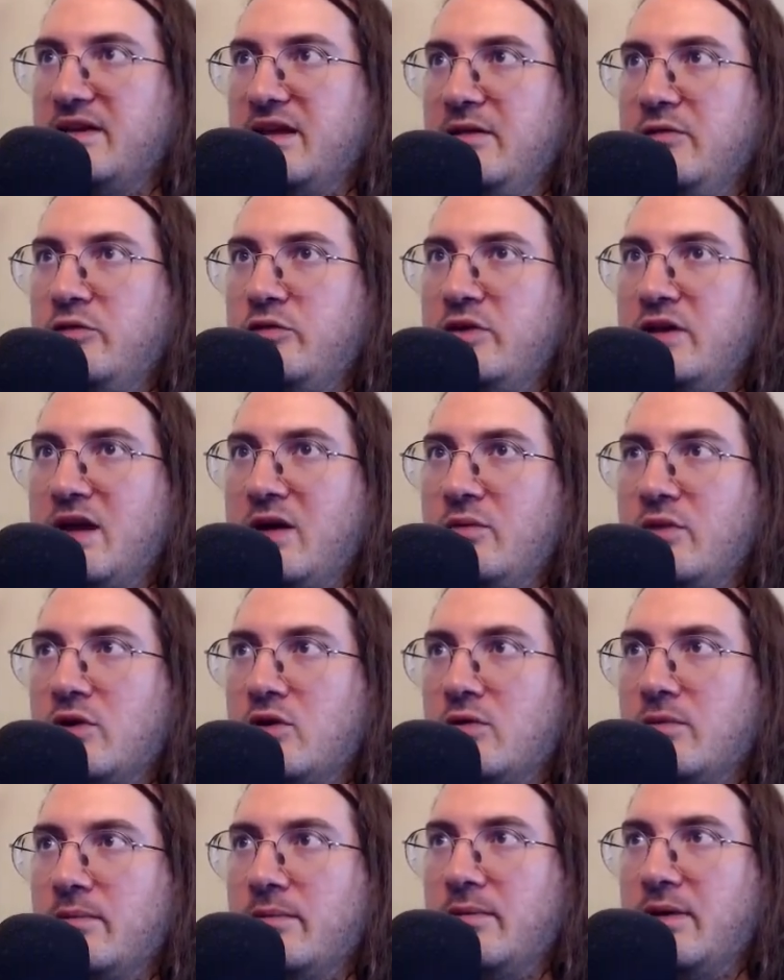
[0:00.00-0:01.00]
If we
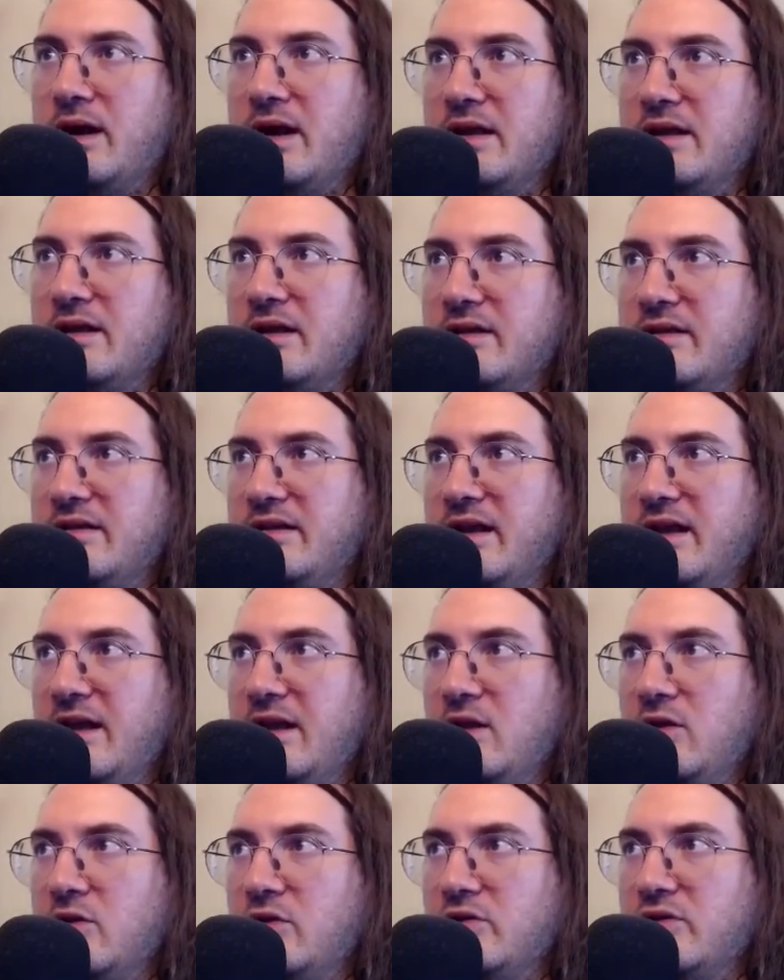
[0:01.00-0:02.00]
compile the
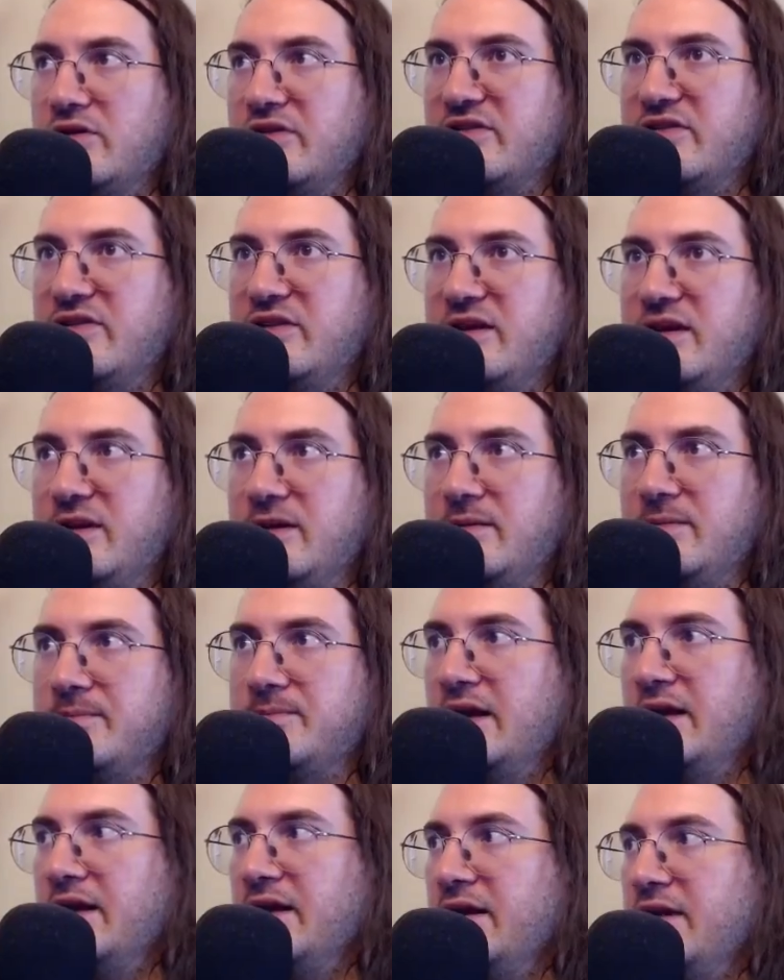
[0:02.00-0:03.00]
hello.c,
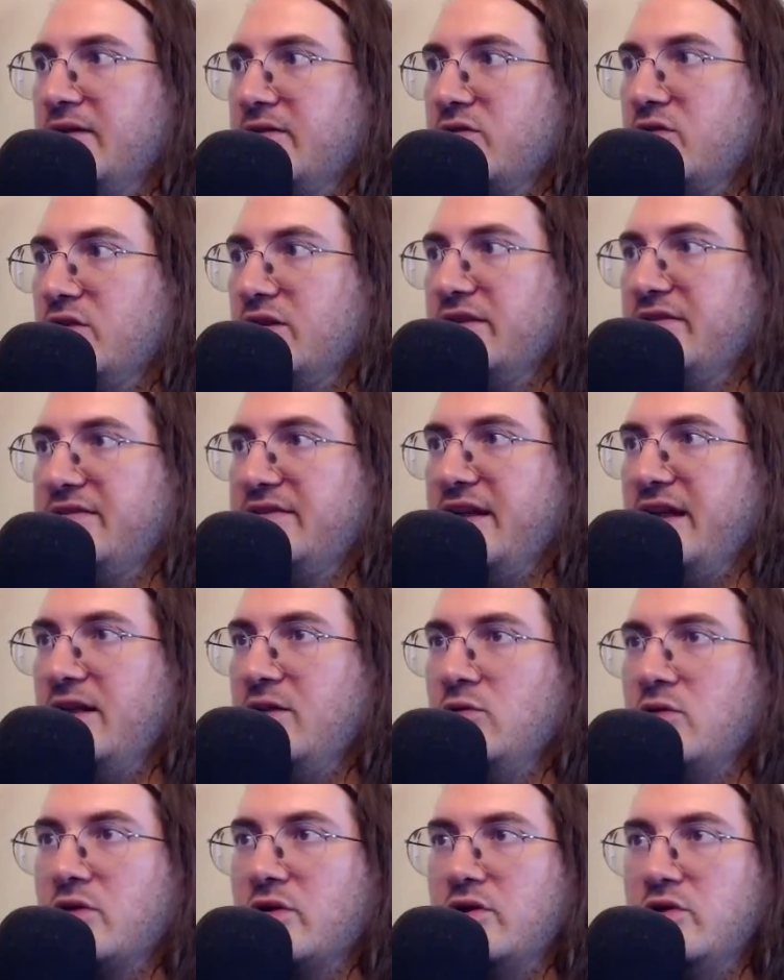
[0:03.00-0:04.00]
it's gonna say,
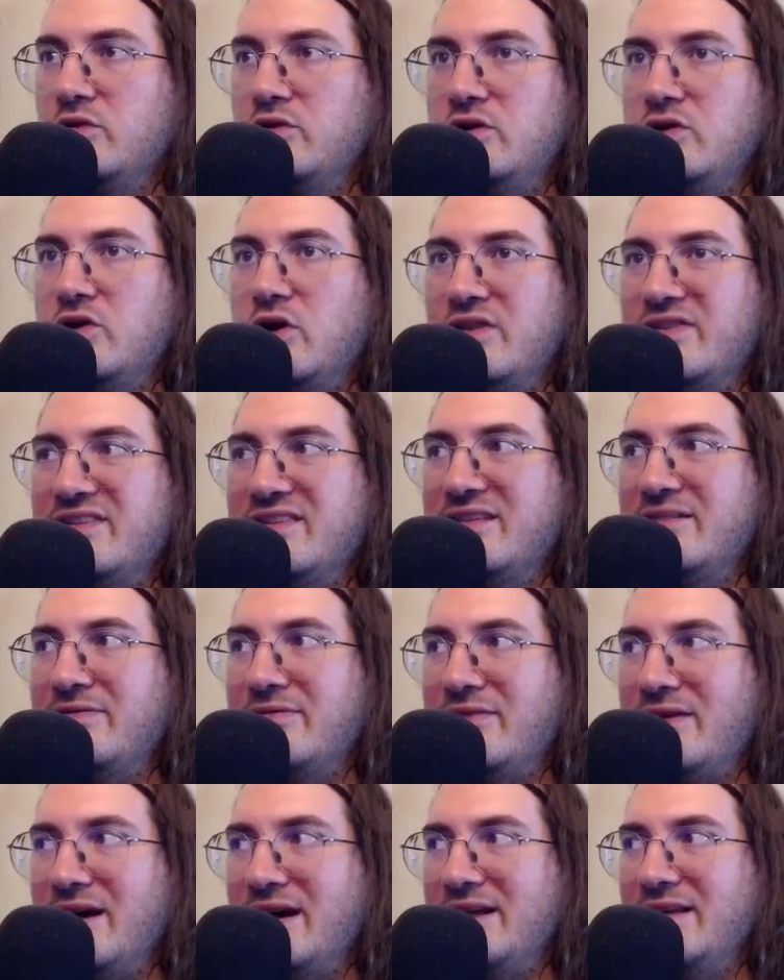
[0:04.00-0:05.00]
look, you did not
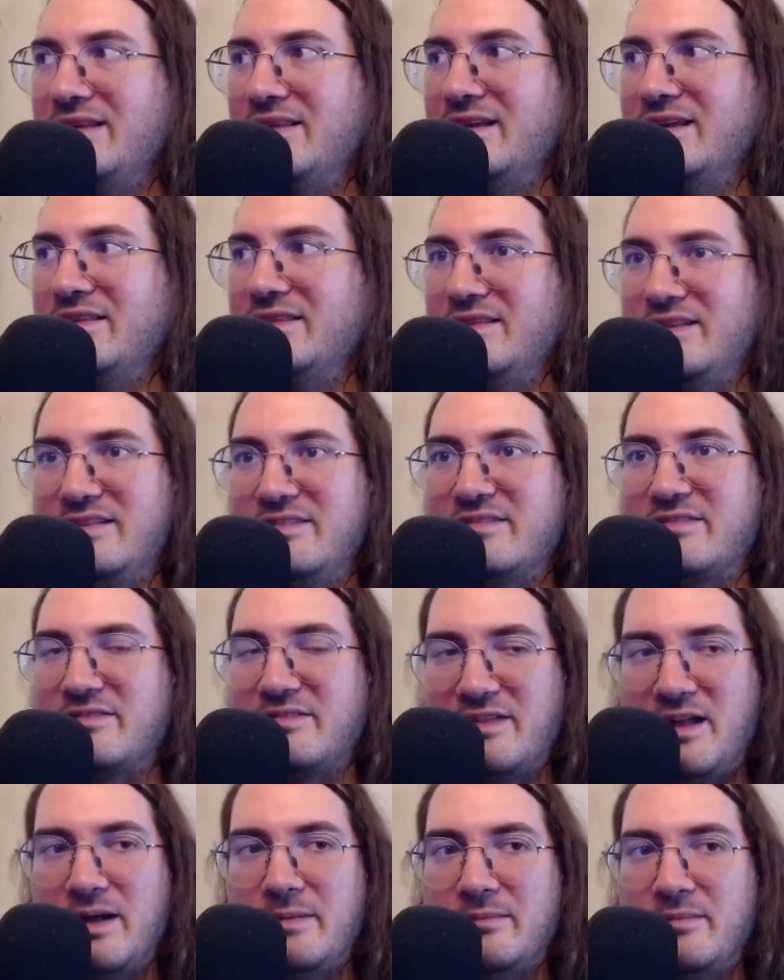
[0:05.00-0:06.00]
define this
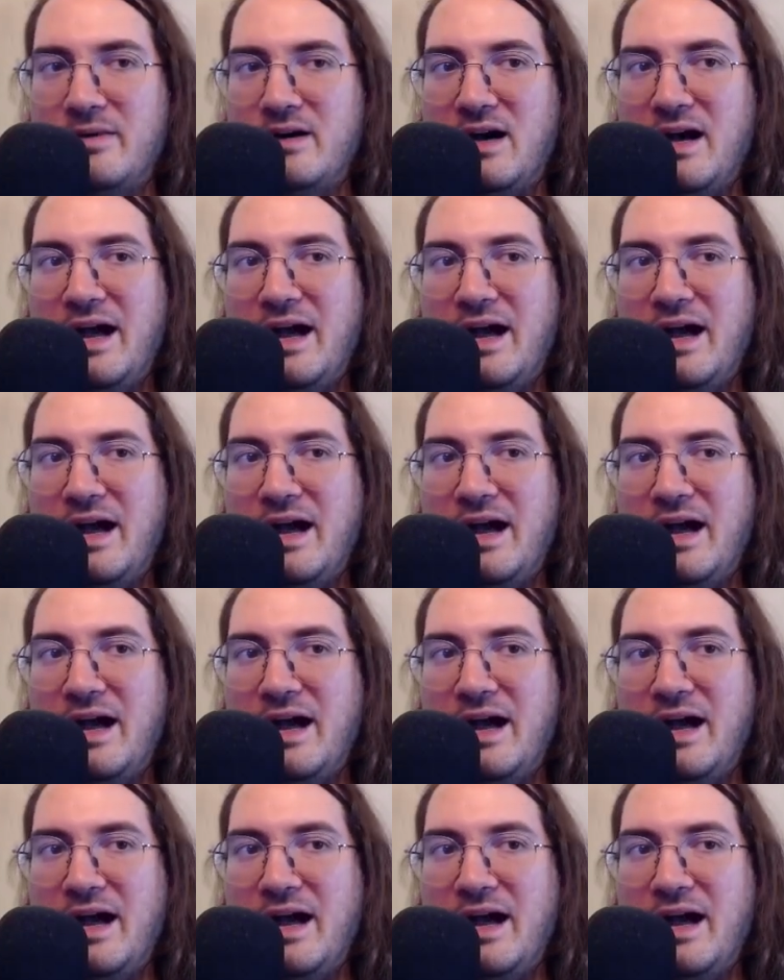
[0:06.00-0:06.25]
sum.